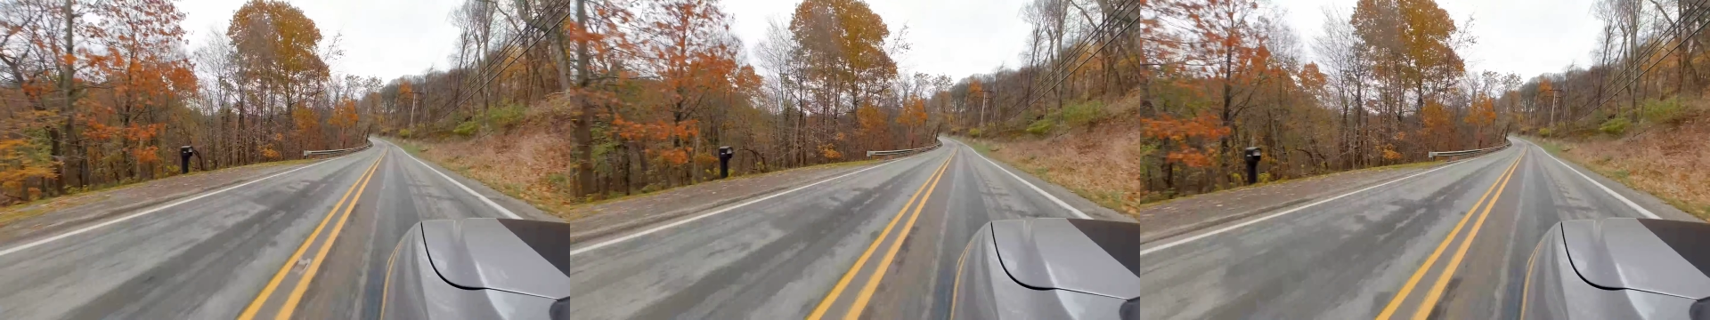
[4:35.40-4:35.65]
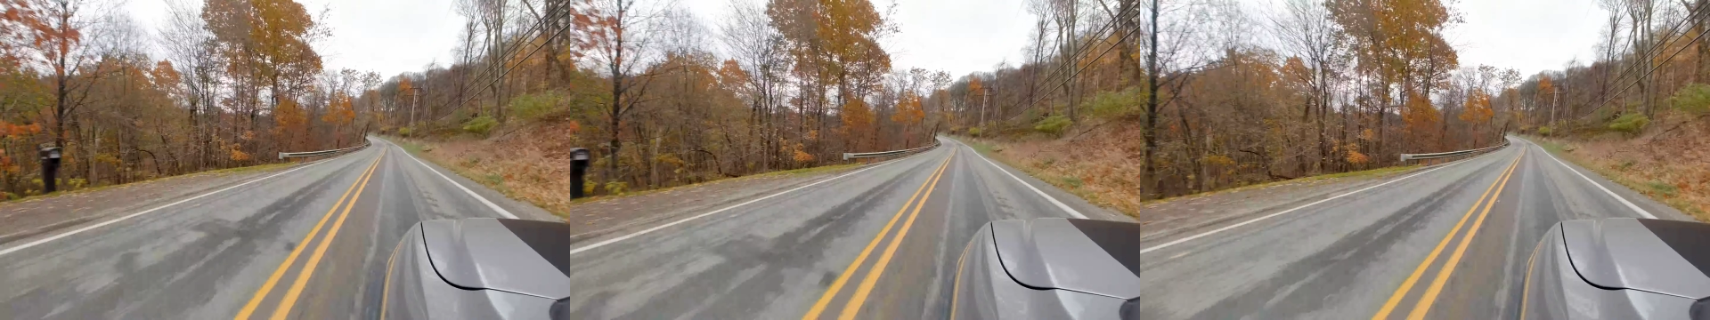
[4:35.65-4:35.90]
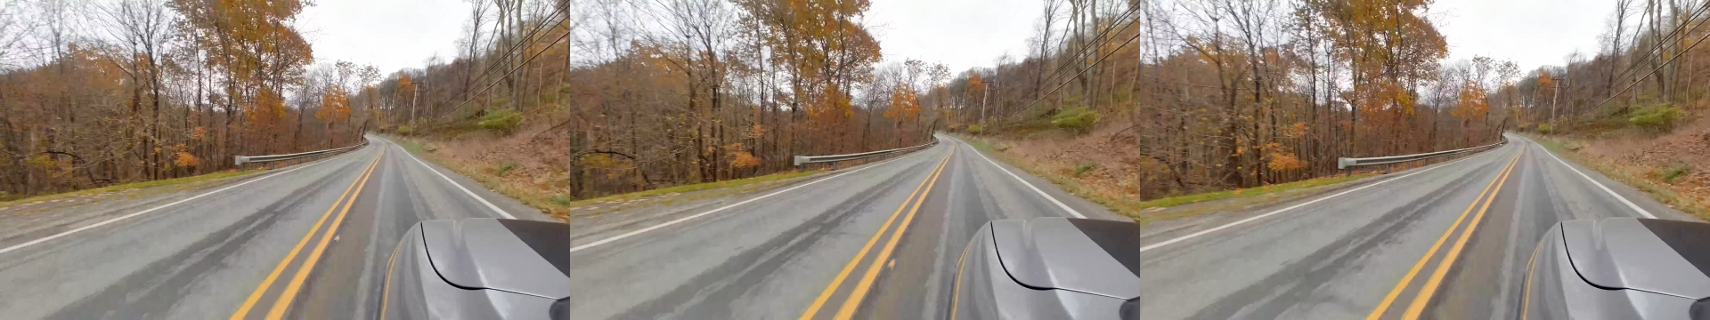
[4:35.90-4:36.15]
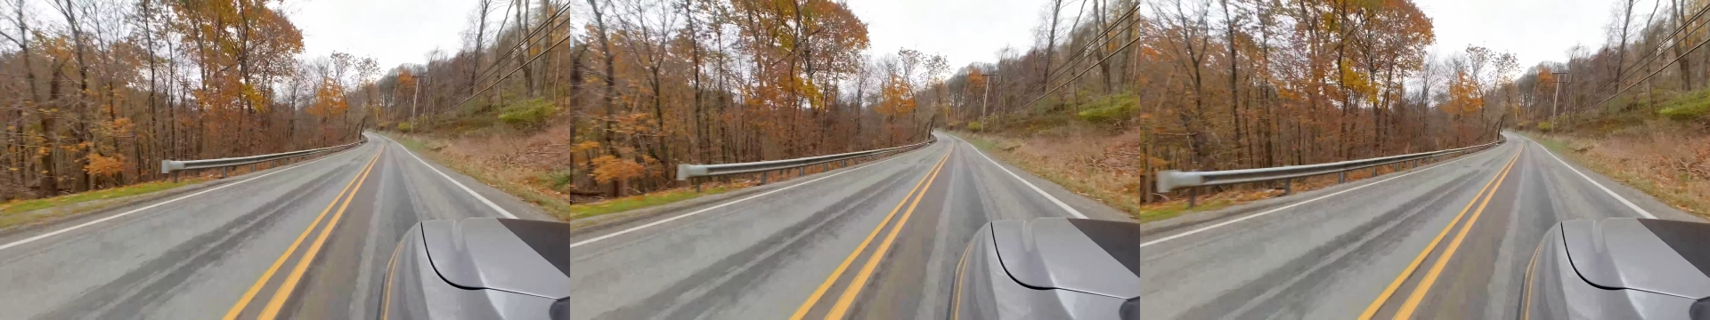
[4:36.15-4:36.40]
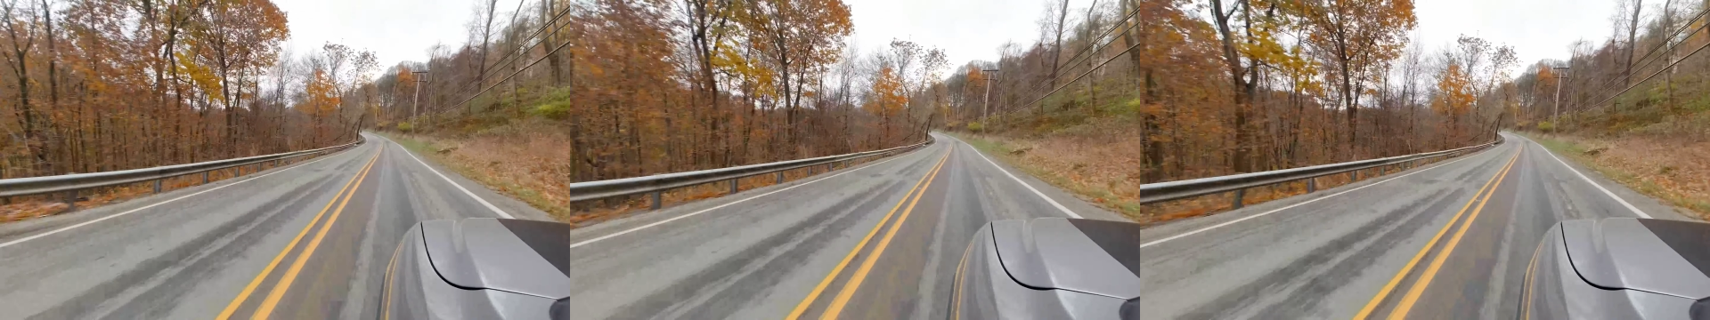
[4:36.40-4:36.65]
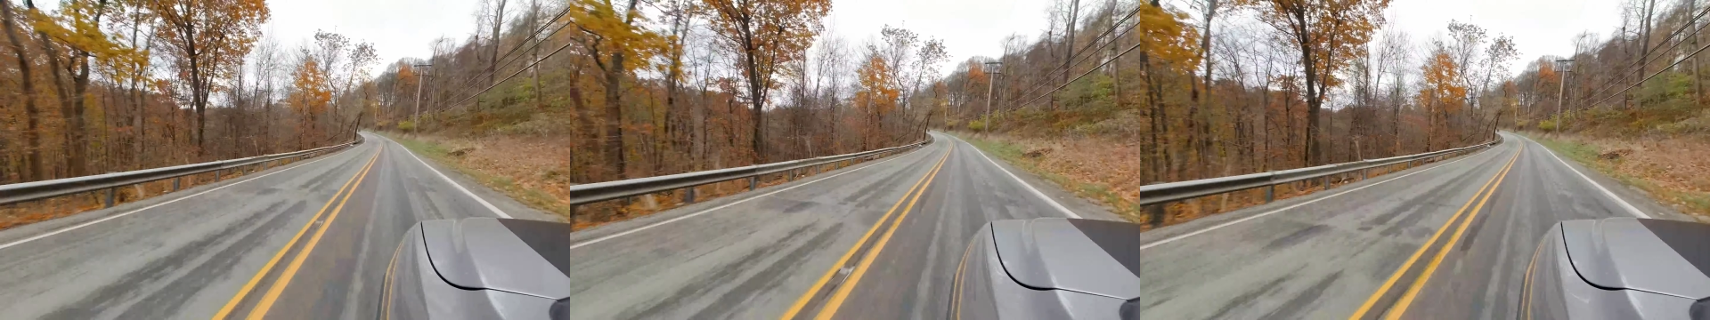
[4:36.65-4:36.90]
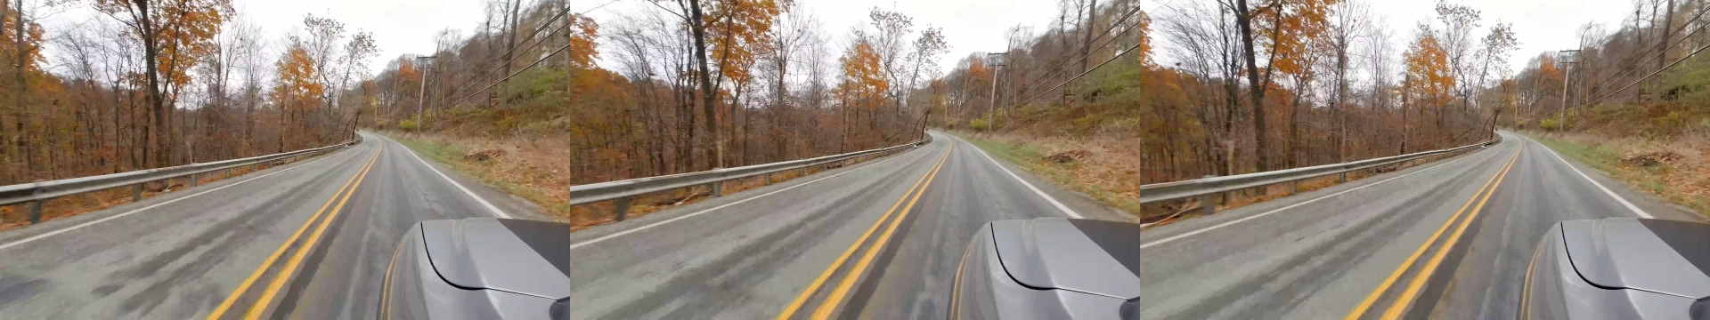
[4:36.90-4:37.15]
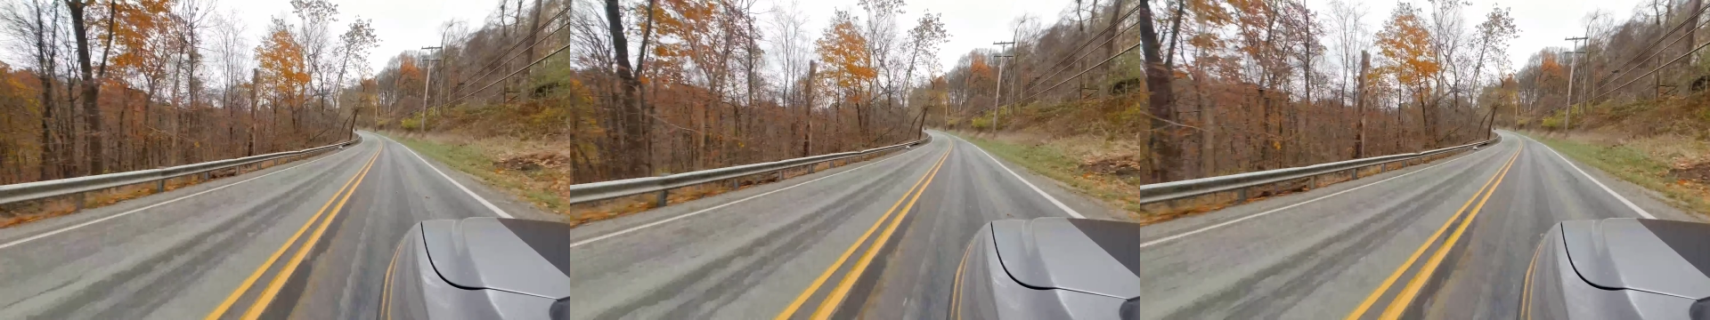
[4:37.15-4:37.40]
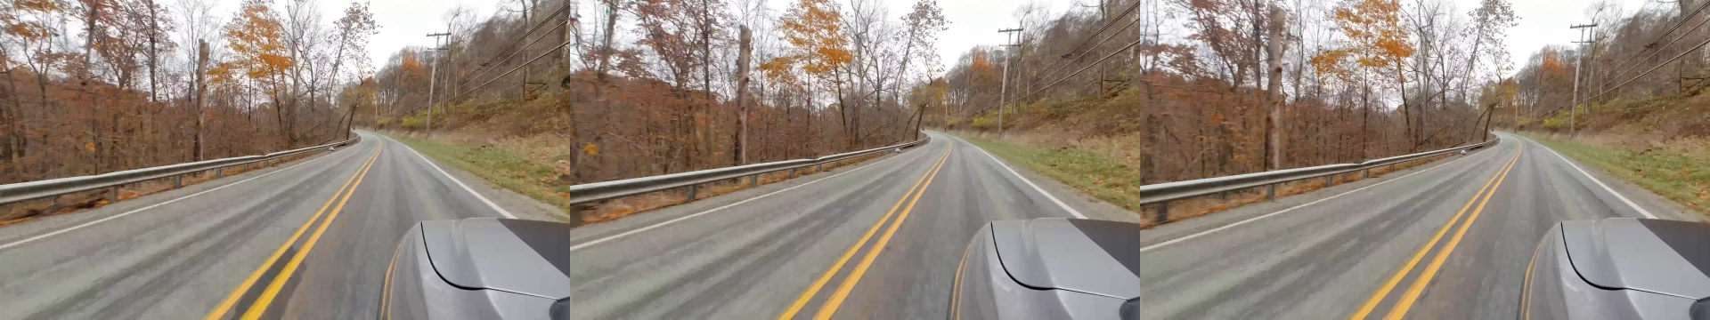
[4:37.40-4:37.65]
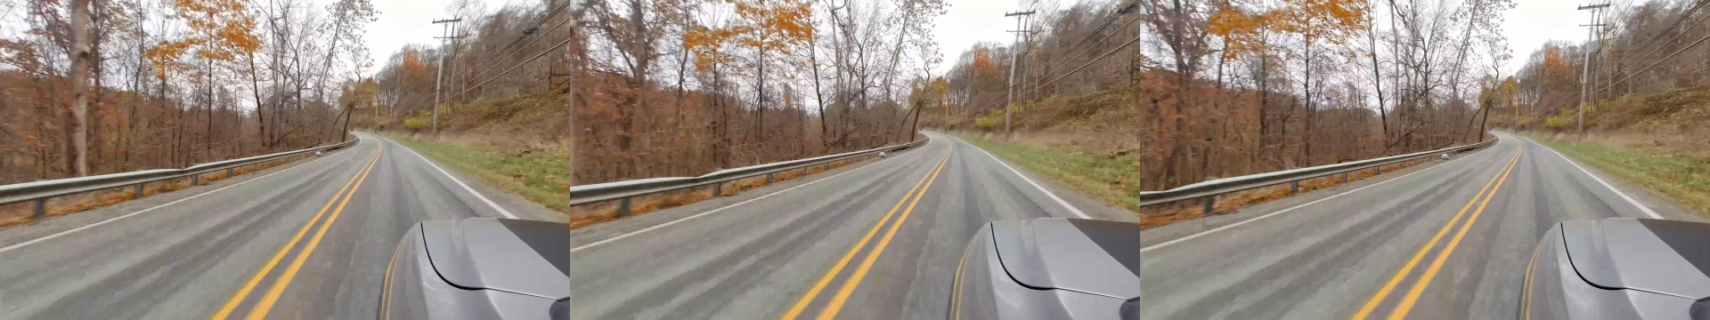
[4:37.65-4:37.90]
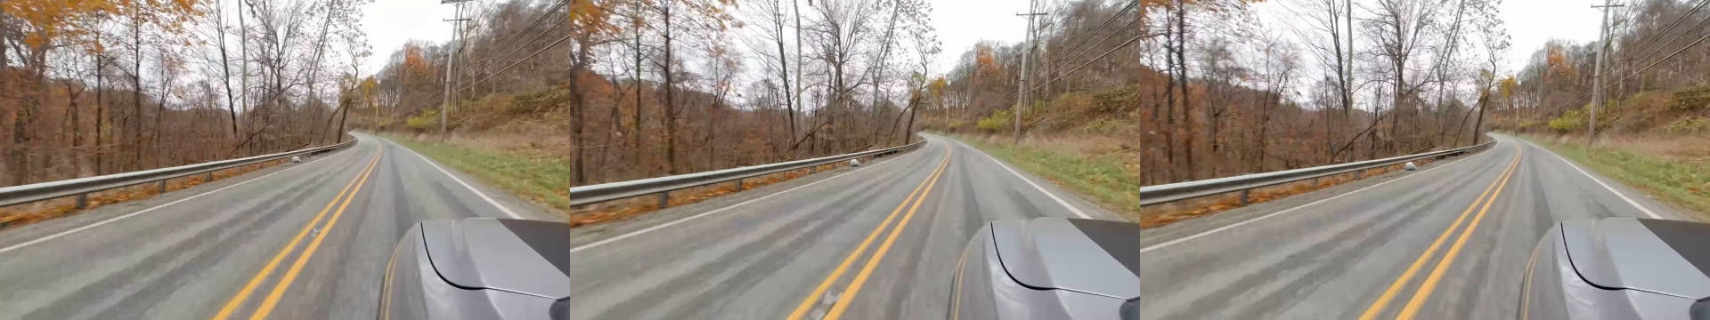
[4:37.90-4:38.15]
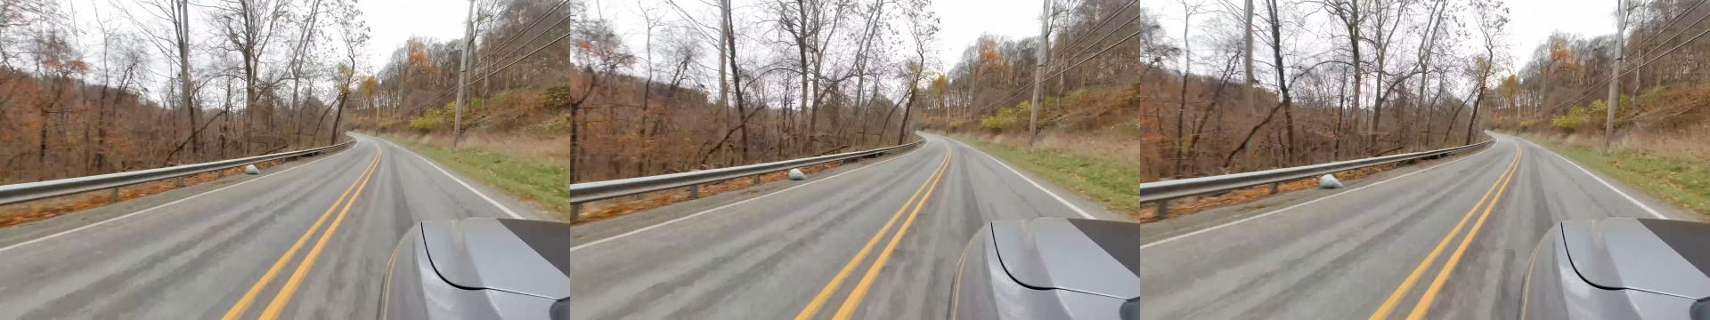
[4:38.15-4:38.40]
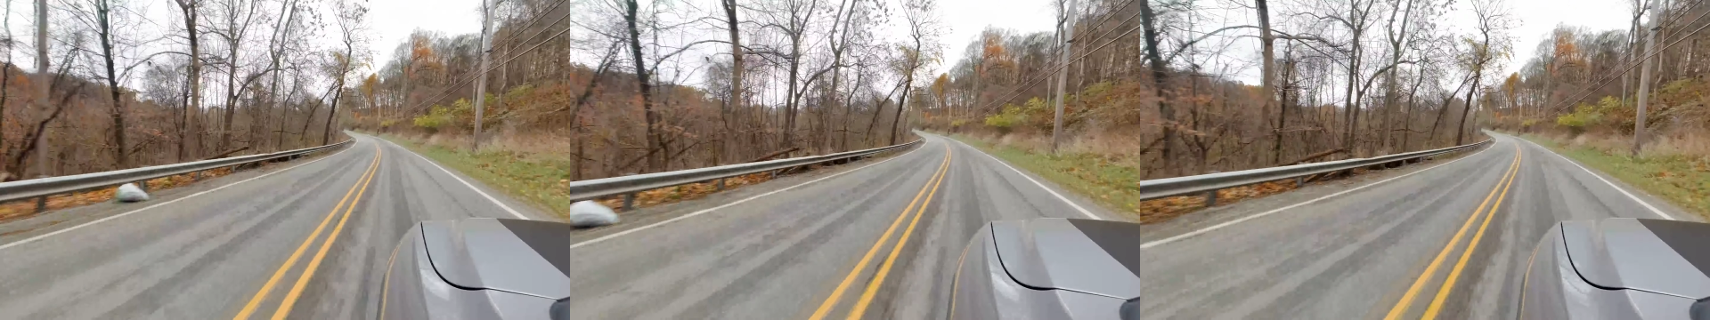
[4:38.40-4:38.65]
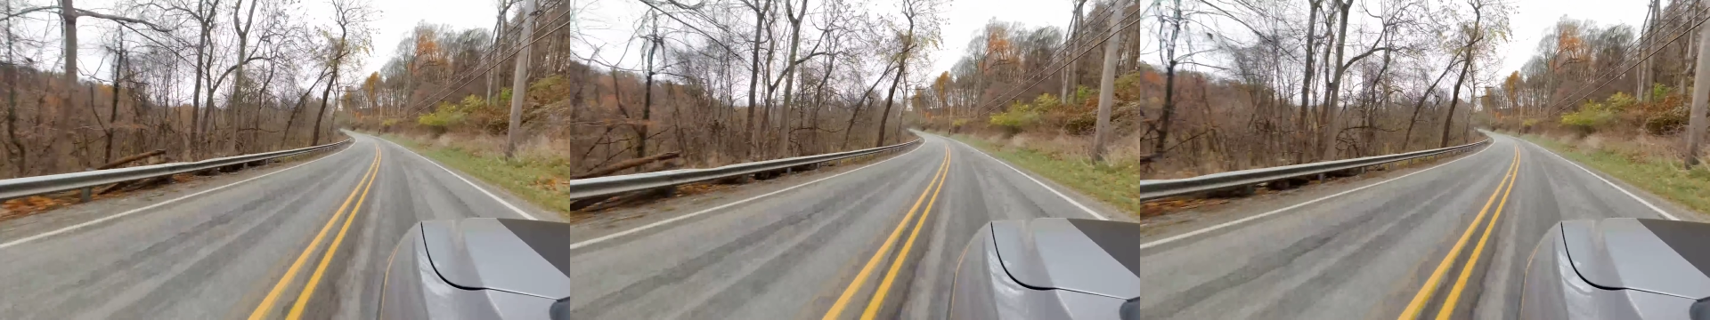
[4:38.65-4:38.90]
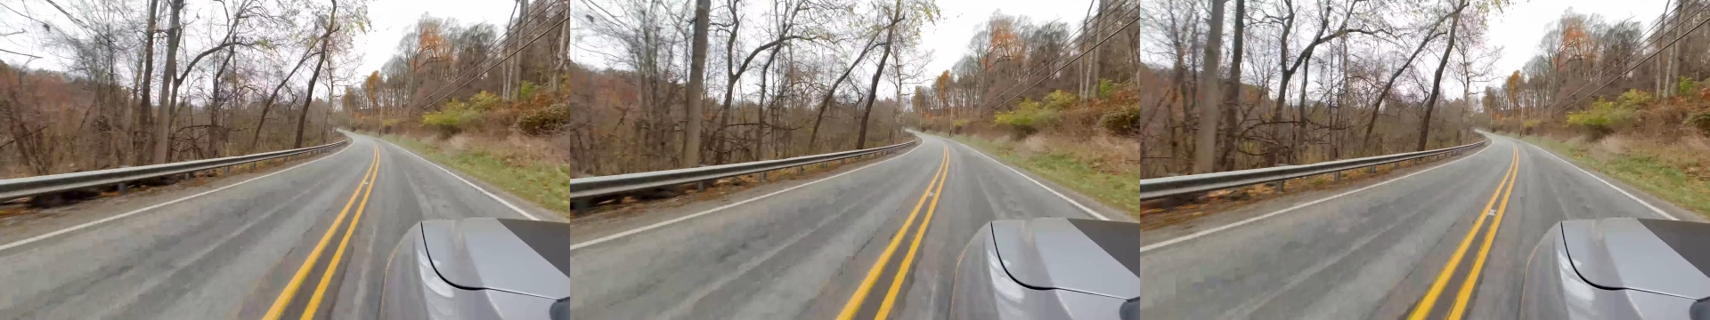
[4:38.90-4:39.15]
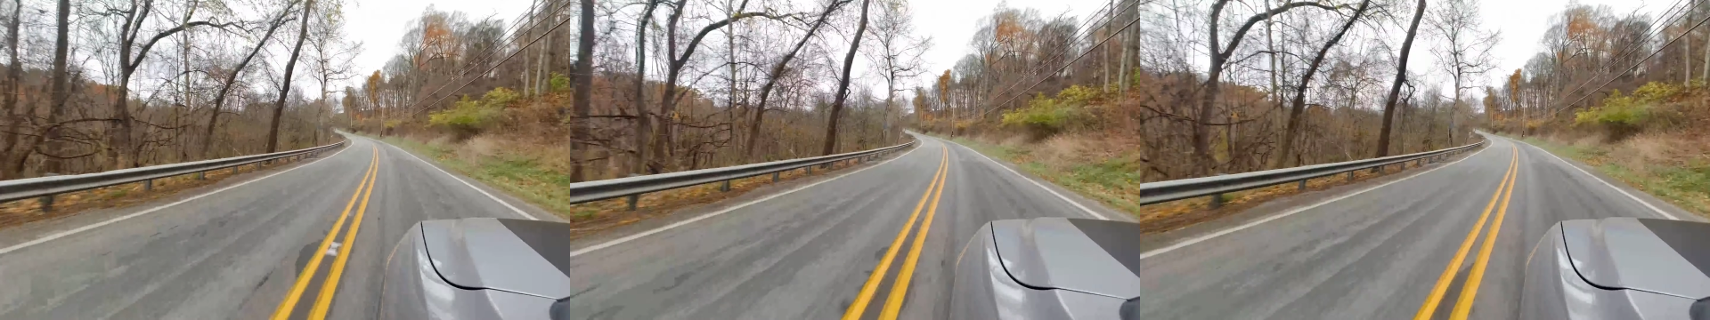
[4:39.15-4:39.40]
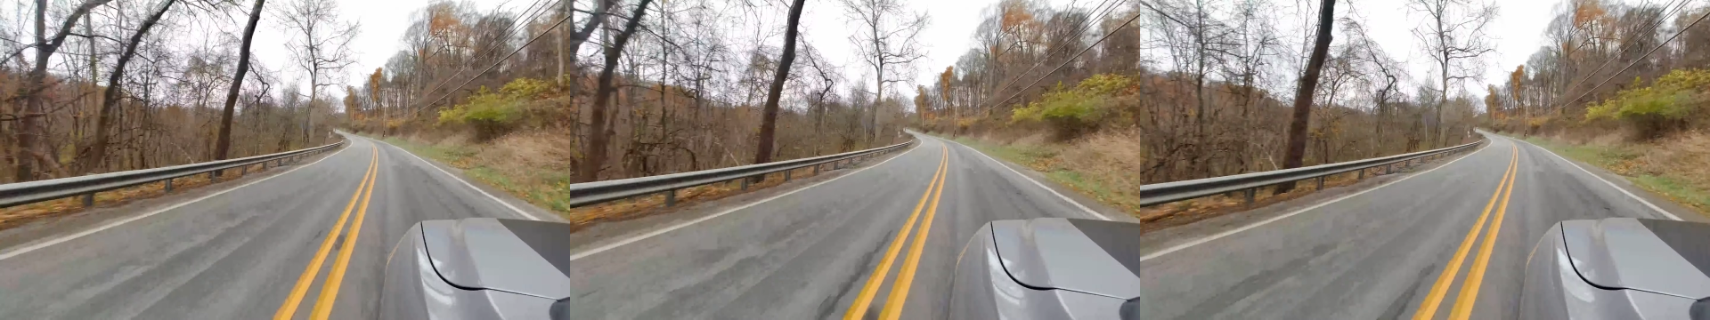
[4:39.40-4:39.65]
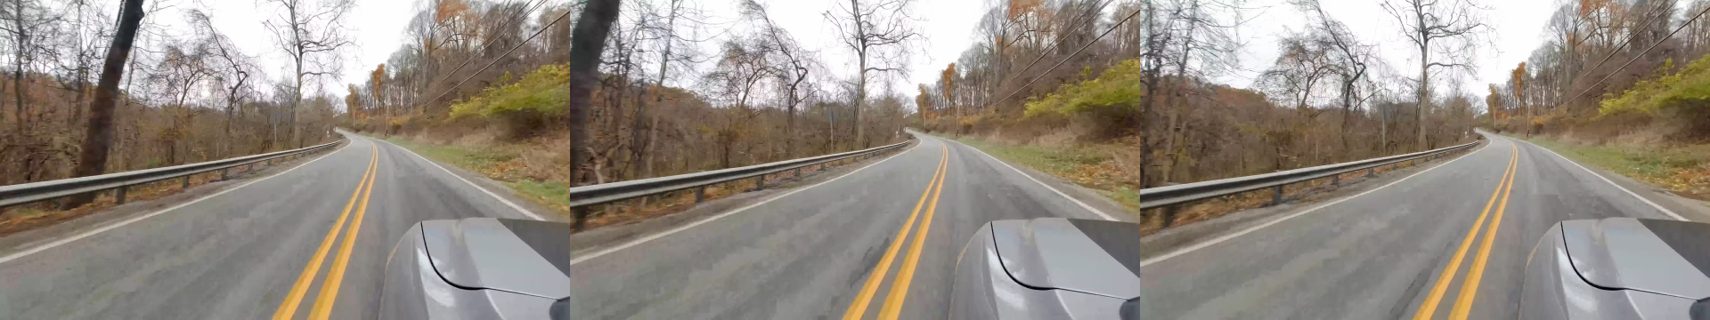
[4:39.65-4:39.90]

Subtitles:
Nobody's mouth can be seen.